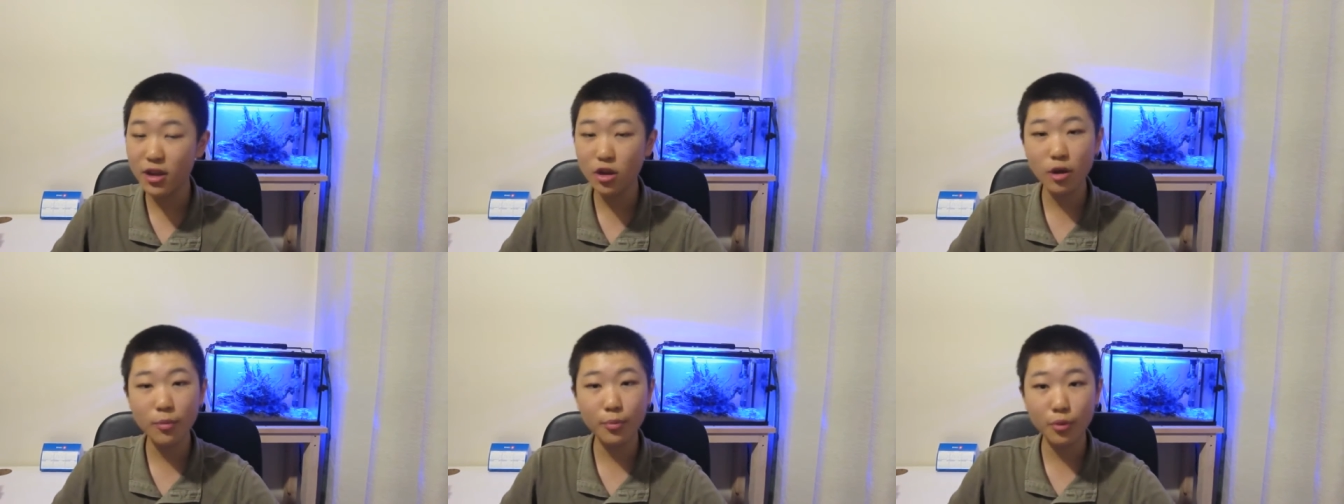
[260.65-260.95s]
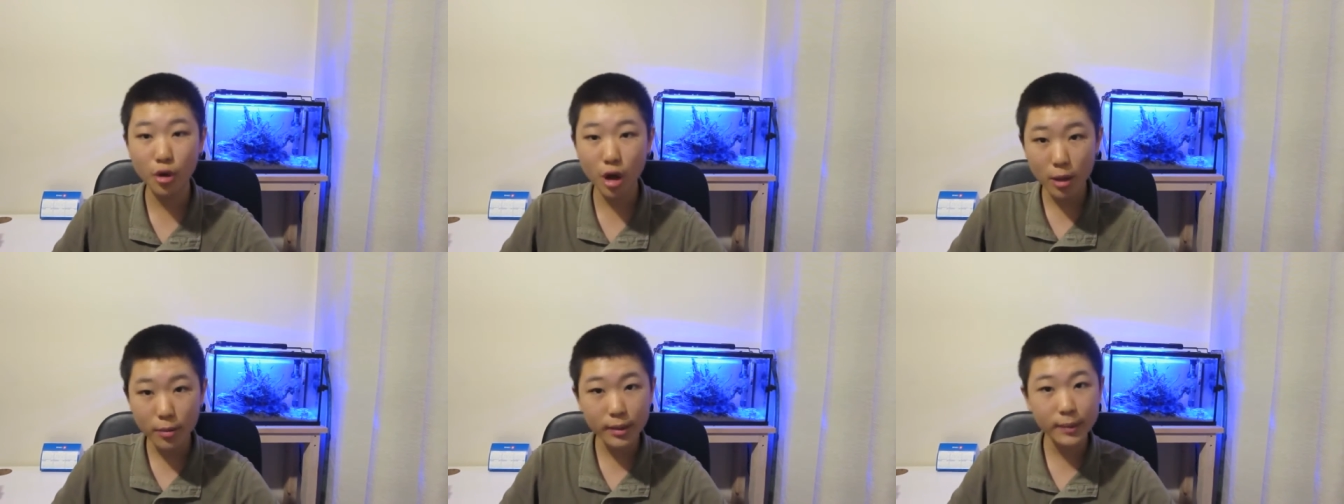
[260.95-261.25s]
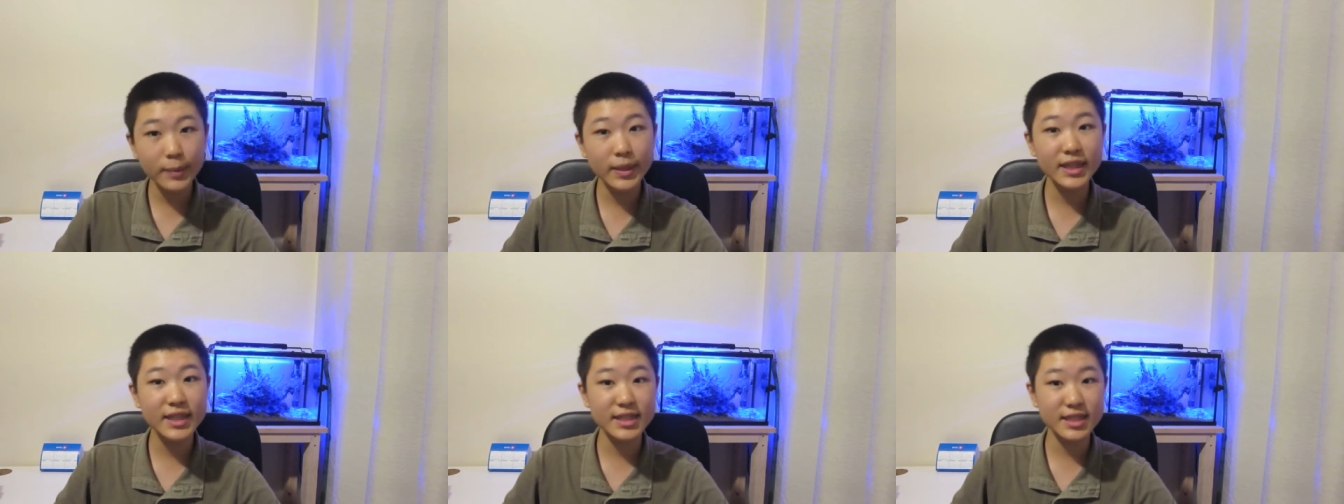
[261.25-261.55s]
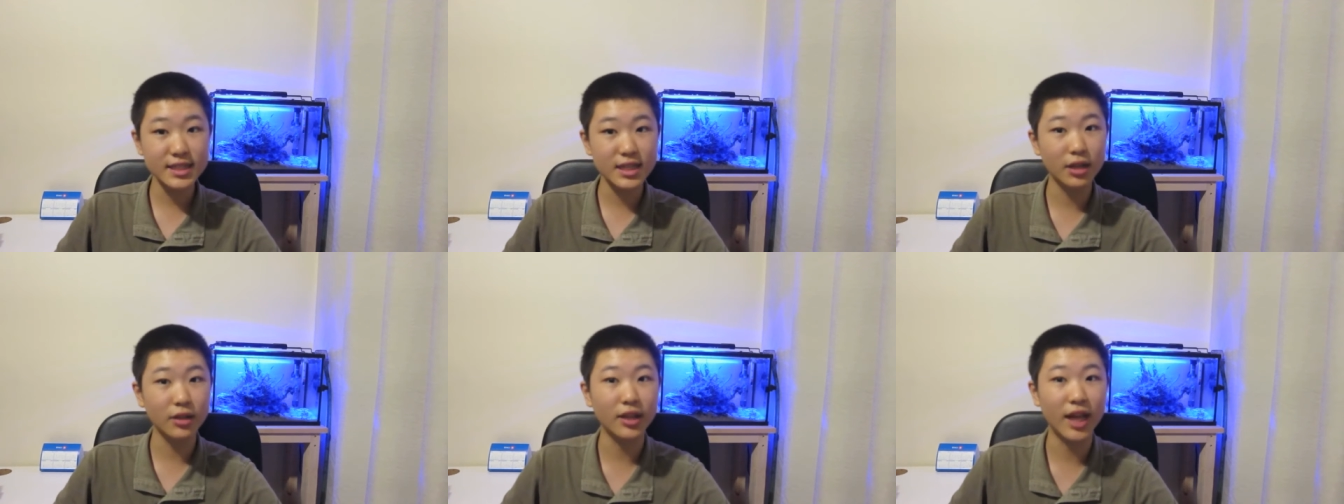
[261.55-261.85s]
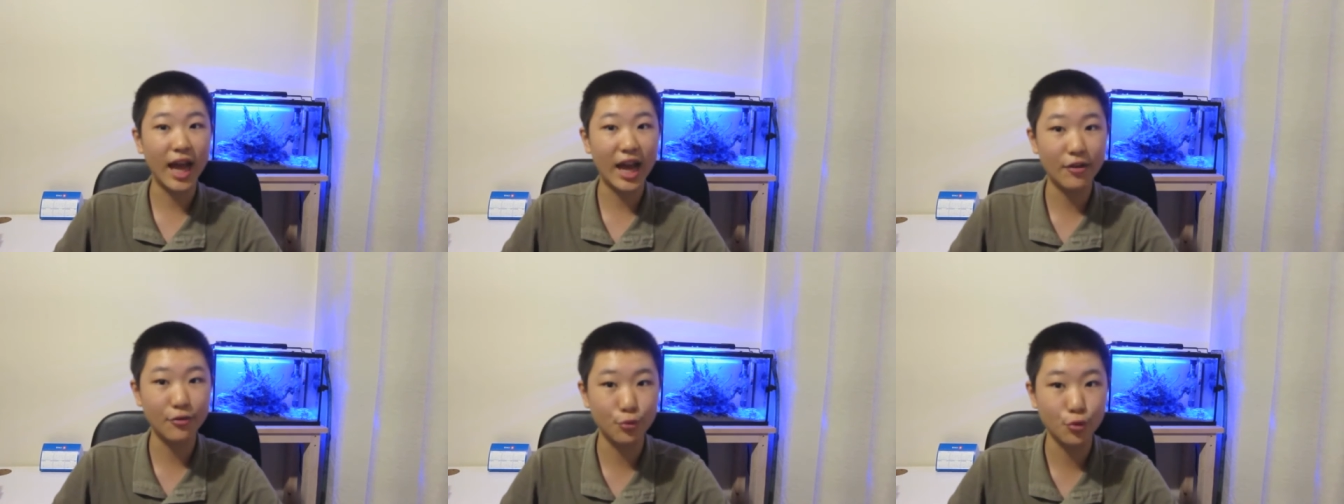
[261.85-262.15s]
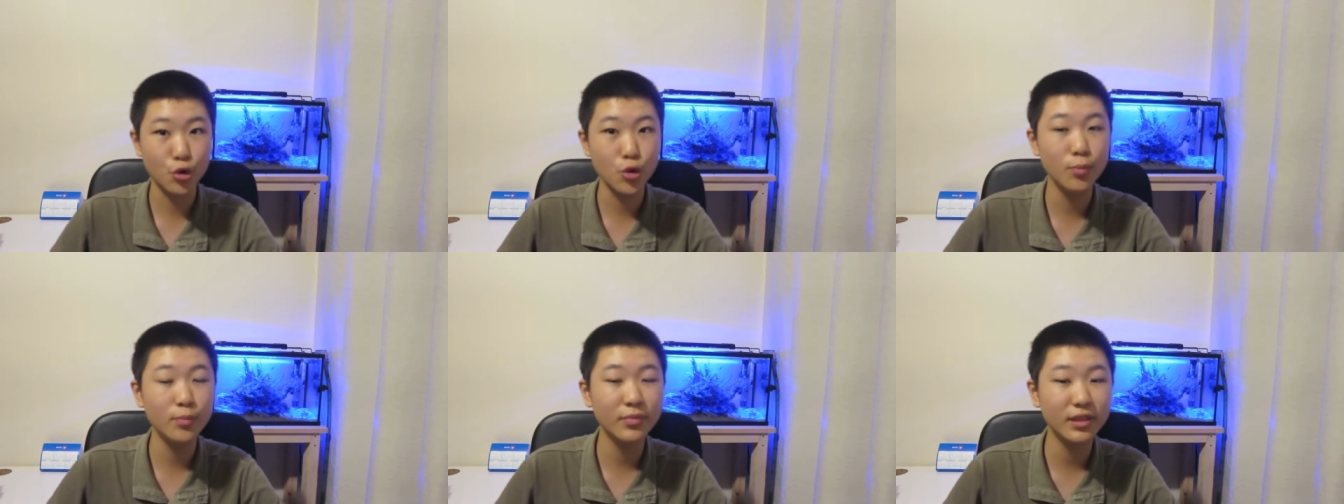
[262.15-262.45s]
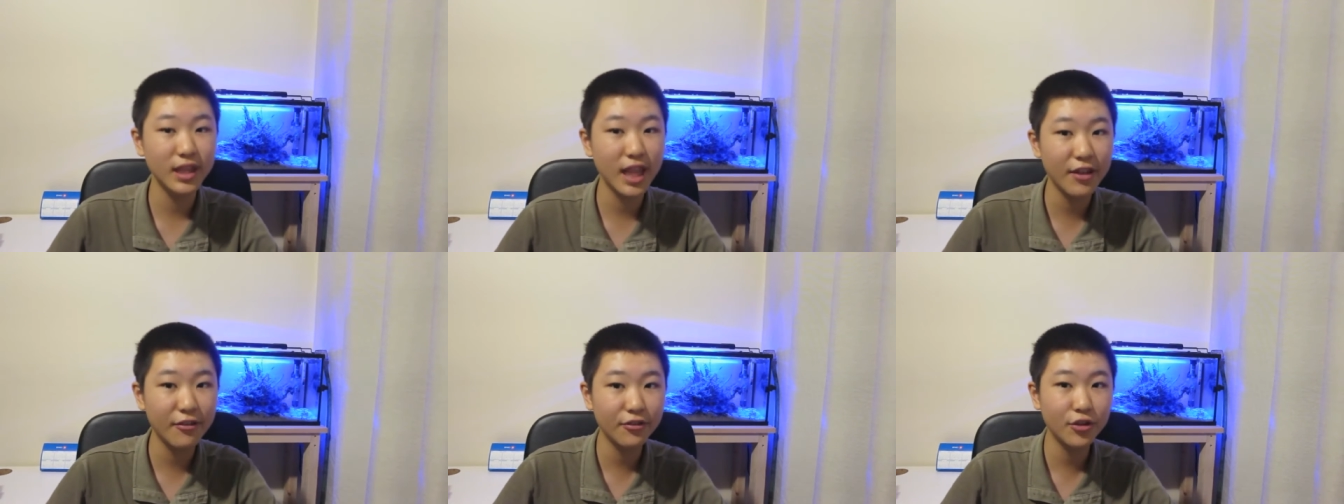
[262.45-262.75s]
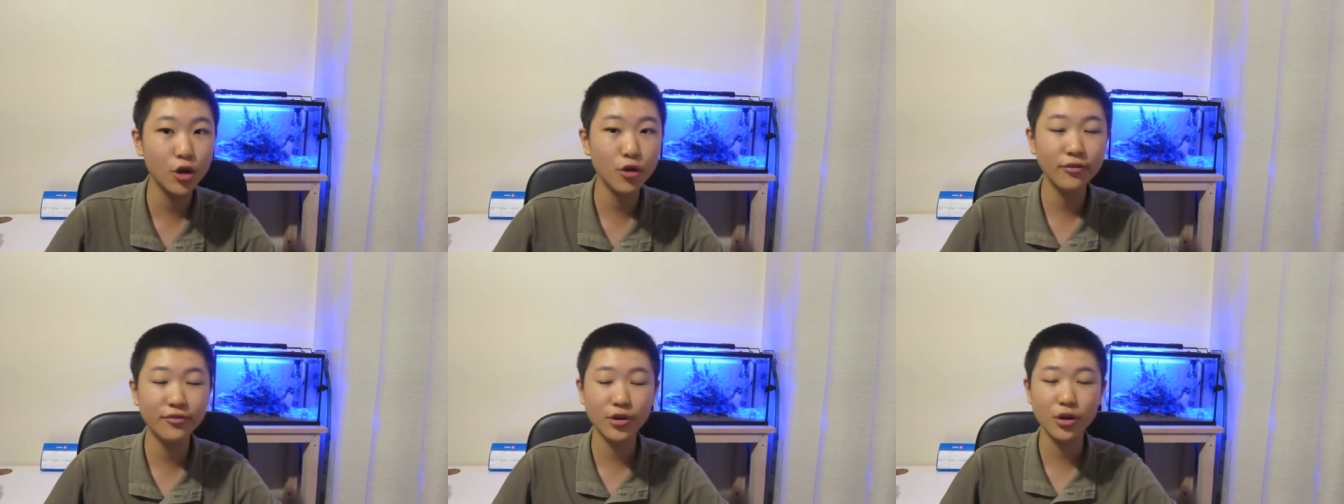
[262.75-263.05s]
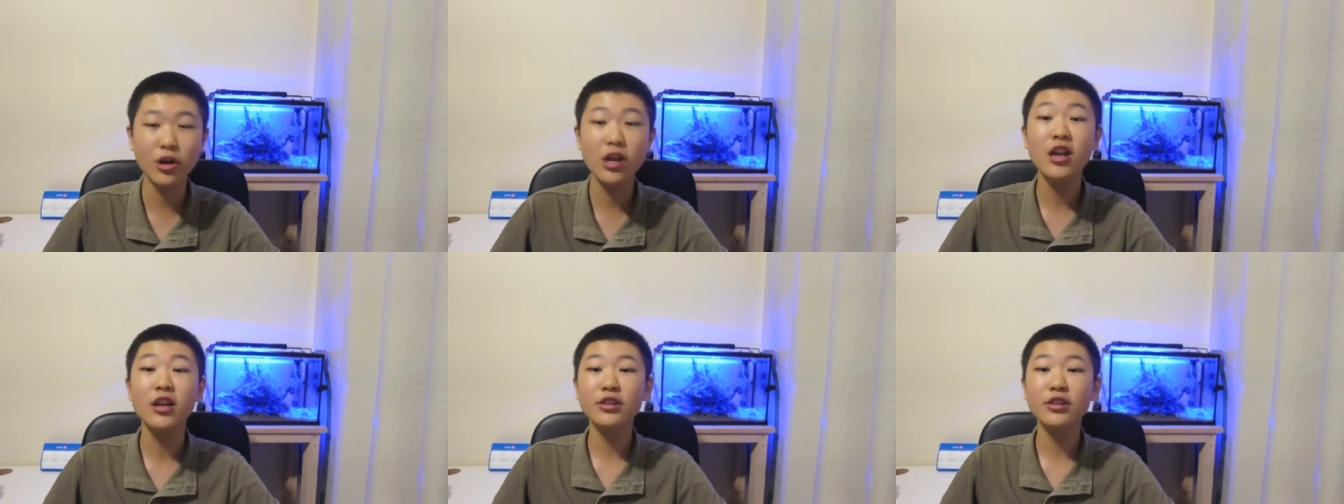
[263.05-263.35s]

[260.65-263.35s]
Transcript: and you'll probably still have room left over